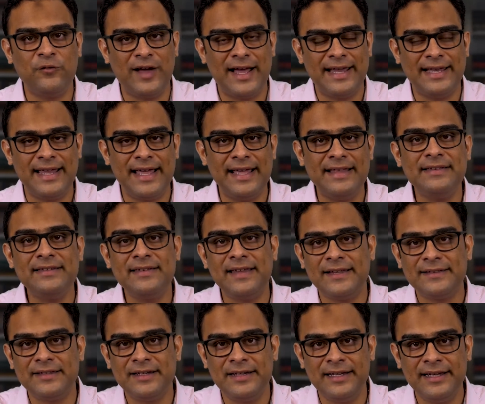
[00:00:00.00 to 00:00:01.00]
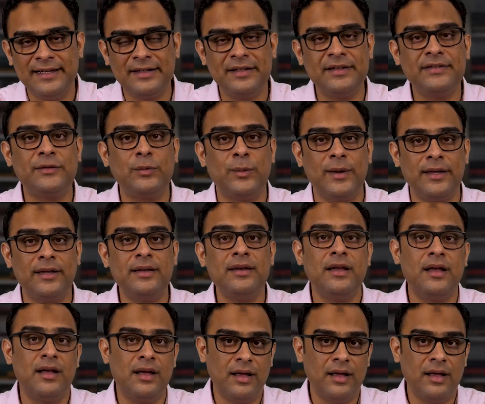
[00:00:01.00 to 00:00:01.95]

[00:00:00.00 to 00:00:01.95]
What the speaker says: finance, and the latest one